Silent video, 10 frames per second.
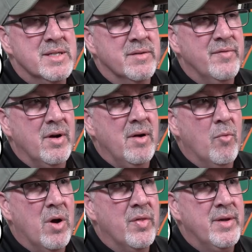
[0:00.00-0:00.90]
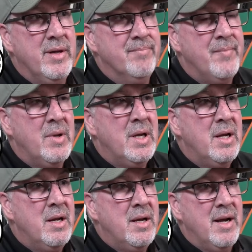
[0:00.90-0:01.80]
He's a very wealthy,
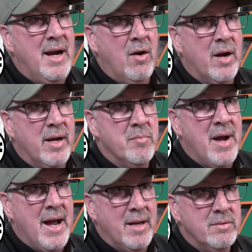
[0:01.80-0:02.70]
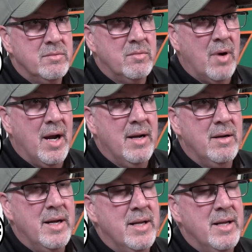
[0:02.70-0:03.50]
arrogant man, right?